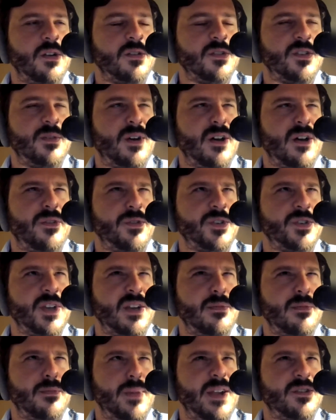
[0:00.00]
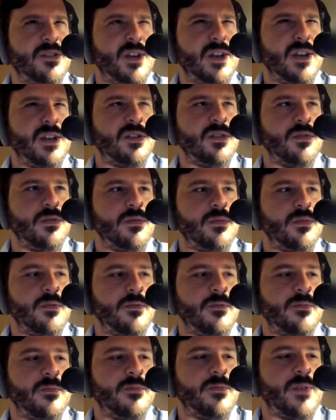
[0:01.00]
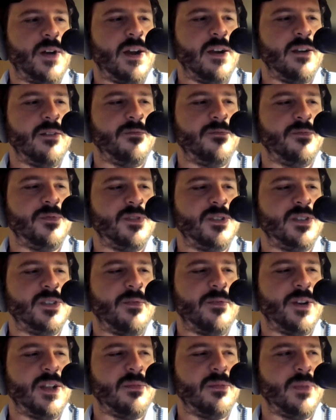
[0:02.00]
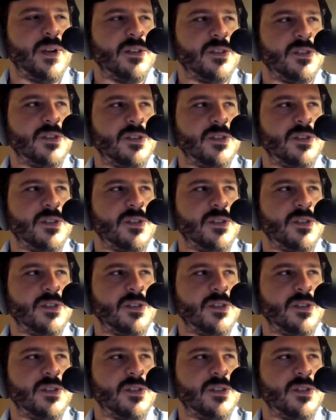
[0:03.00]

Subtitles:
some others, it may take you 5, 7, 8 minutes.